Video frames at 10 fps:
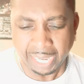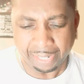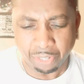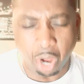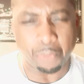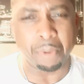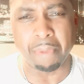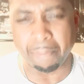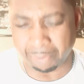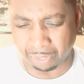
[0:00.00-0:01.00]
And y'all
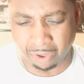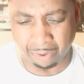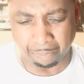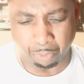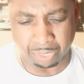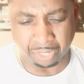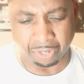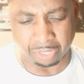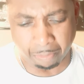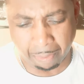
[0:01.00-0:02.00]
remember, y'all boys and
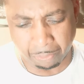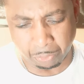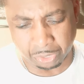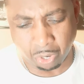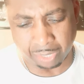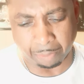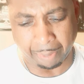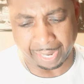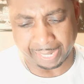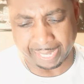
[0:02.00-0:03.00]
girls, remember we talked
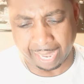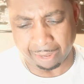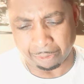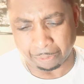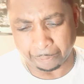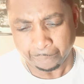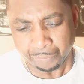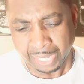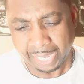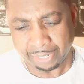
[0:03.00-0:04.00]
about a gallows.
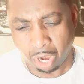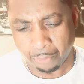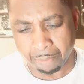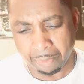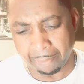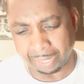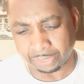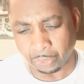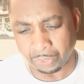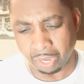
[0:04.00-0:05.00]
And y'all remember I
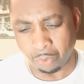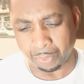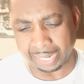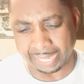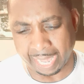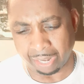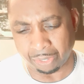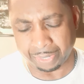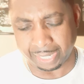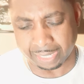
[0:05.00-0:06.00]
told y'all what a
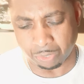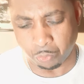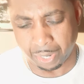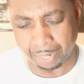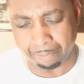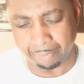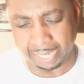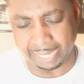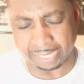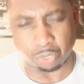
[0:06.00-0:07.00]
gallows is and what it means.